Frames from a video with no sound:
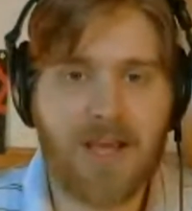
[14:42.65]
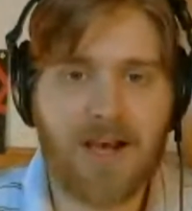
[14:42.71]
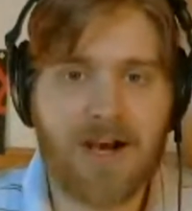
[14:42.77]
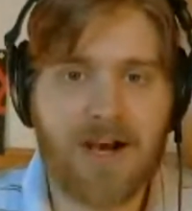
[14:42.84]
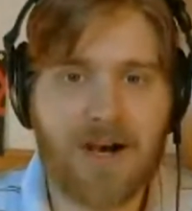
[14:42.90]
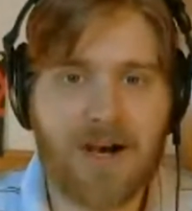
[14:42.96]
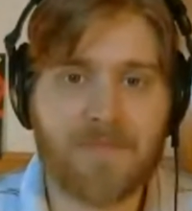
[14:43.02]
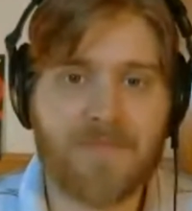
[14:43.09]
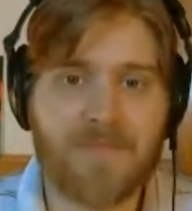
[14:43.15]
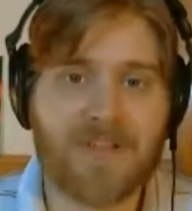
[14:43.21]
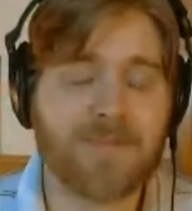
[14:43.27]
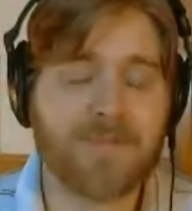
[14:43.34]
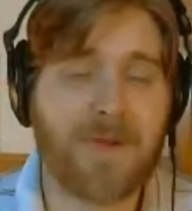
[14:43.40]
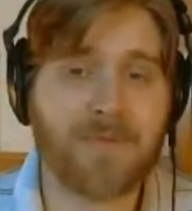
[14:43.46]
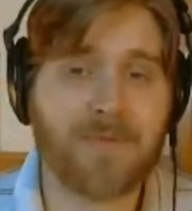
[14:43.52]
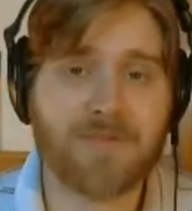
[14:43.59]
Um,
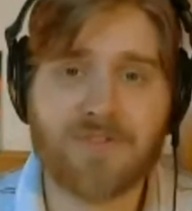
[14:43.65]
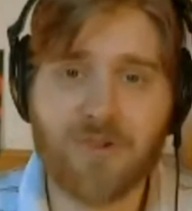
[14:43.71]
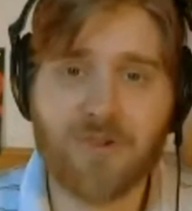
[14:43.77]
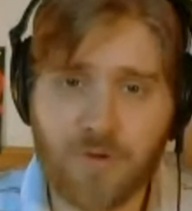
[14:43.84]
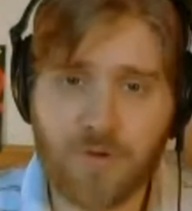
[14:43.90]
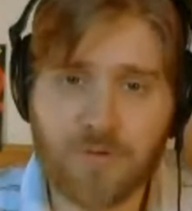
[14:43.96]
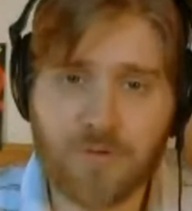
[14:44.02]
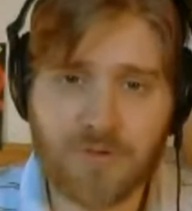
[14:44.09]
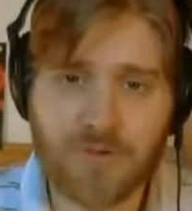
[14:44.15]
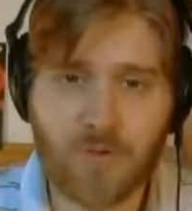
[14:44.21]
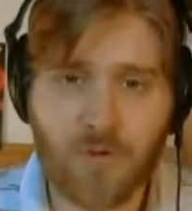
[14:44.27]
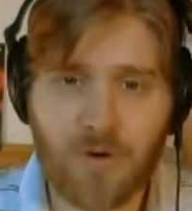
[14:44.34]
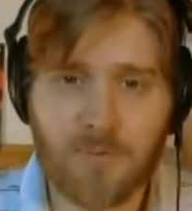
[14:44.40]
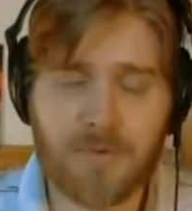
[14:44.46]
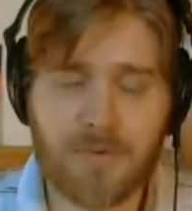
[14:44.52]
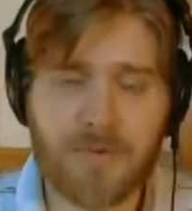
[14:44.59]
Expendables two was
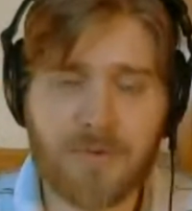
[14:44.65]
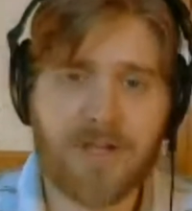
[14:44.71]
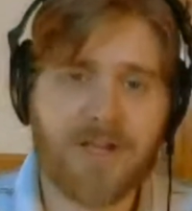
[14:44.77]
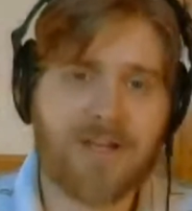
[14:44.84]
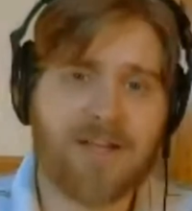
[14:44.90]
horrible.